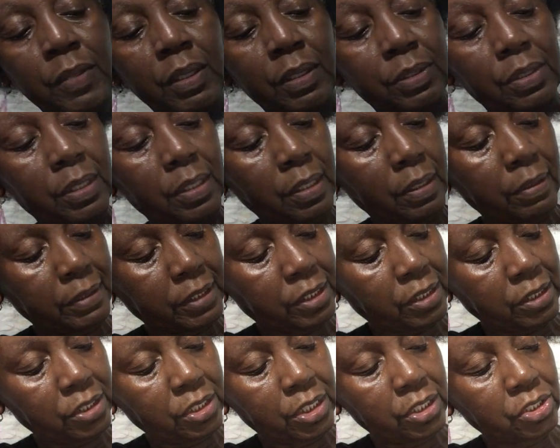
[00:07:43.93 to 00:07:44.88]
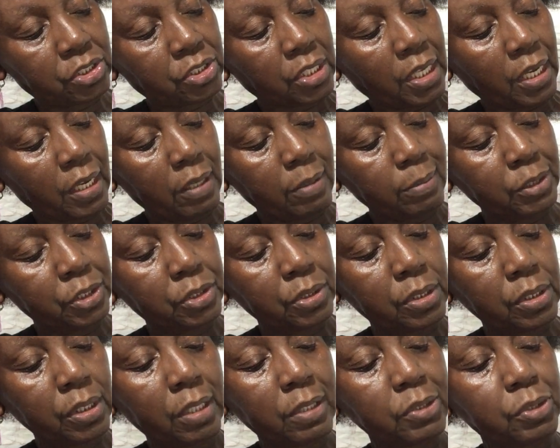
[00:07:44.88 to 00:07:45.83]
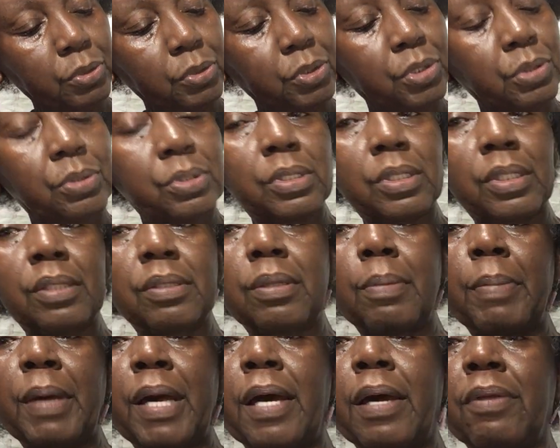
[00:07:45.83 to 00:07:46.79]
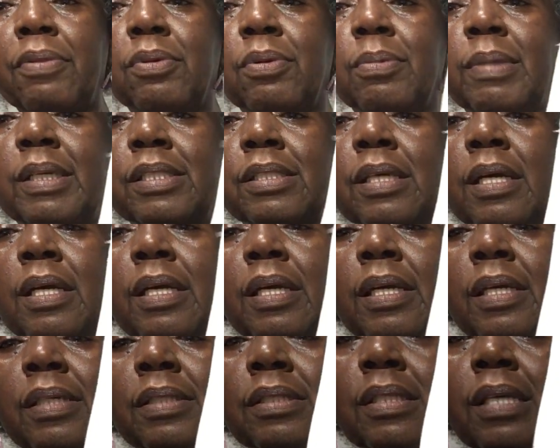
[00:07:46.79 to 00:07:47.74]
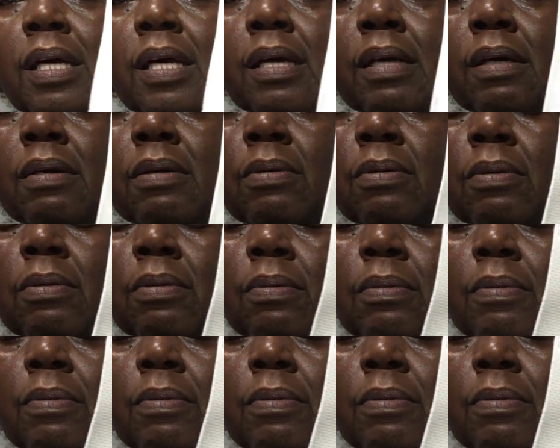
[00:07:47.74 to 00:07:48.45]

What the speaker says: It's a dish towel, but you could also use it in the bathroom as a hand towel.